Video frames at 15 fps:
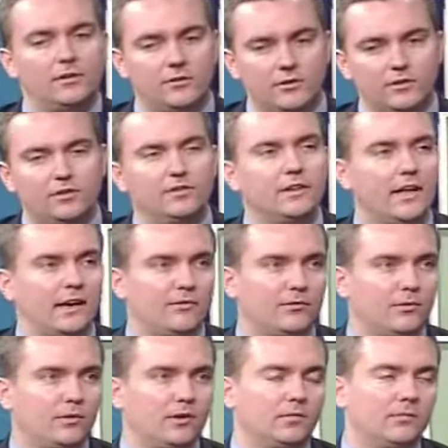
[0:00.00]
you could do that if
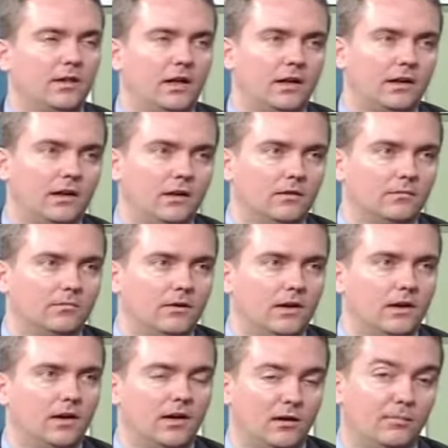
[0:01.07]
you want to apply to help
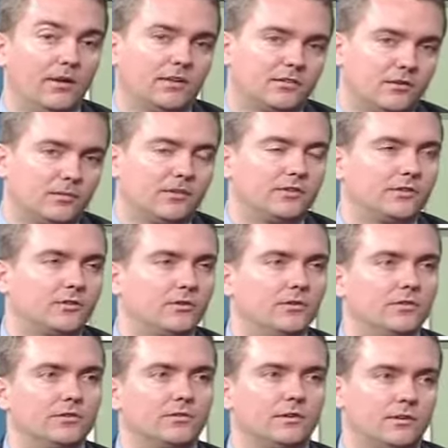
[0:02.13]
uh, help us open
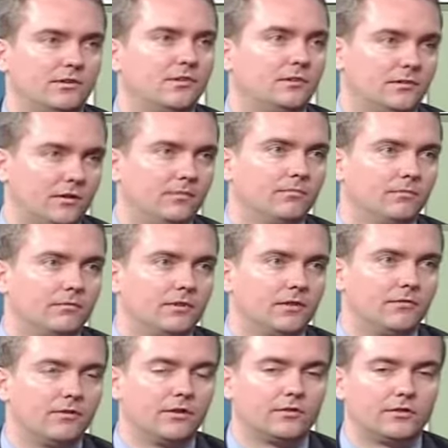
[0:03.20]
schools, which some
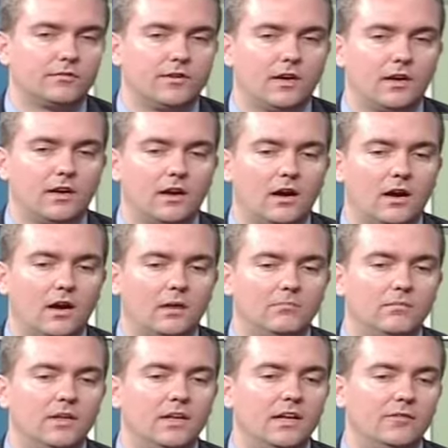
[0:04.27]
some folks have done.
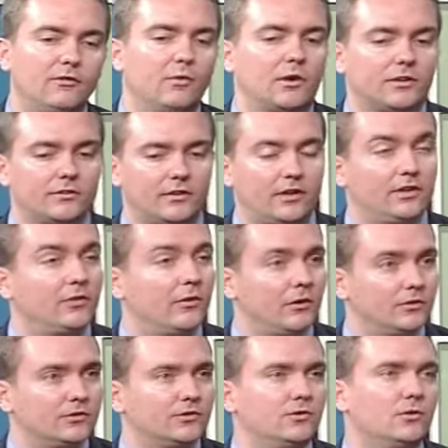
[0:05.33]
Um, if you want to start your
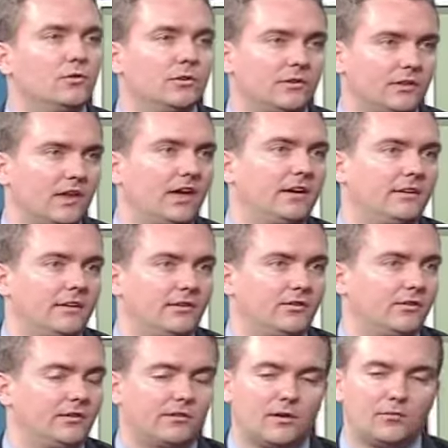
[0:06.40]
own school, which a lot of
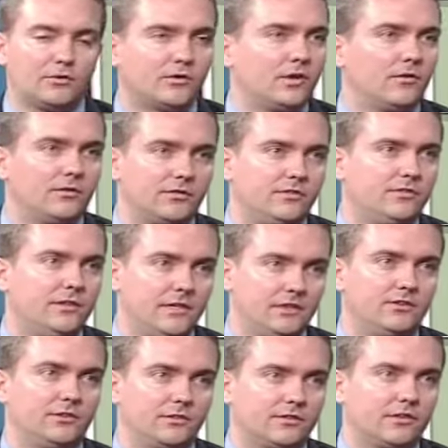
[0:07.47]
teachers, it's almost always
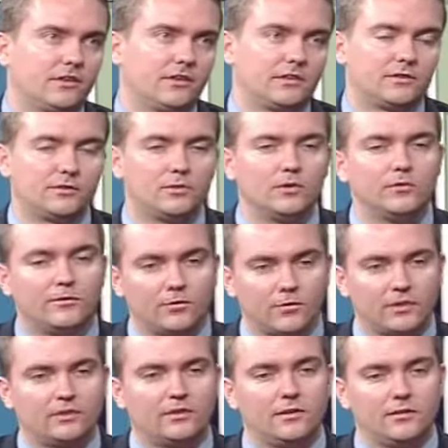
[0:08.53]
teachers starting mm -hmm. the mm-hmm. school. If you
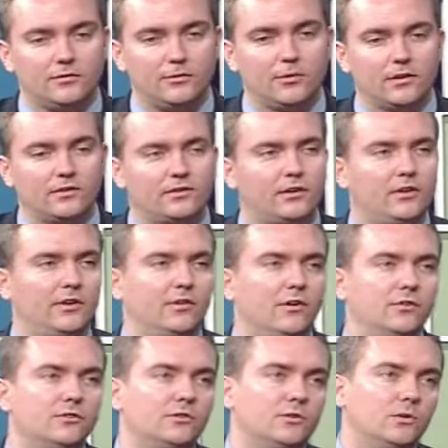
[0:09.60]
want to if you want to start your
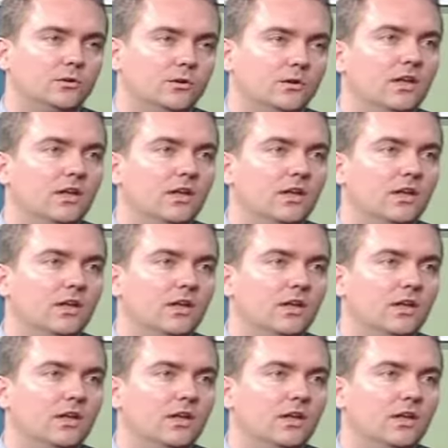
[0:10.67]
own school, that